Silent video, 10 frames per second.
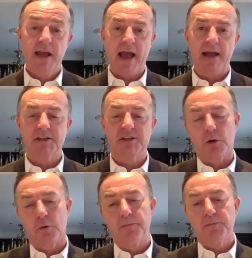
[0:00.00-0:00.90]
And
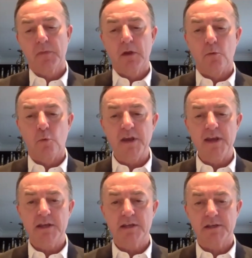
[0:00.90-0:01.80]
so
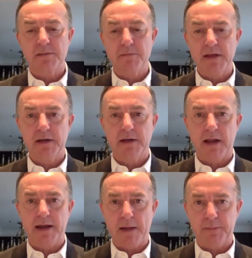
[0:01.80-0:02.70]
we submitted
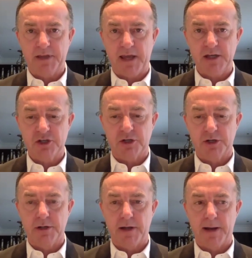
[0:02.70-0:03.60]
an application,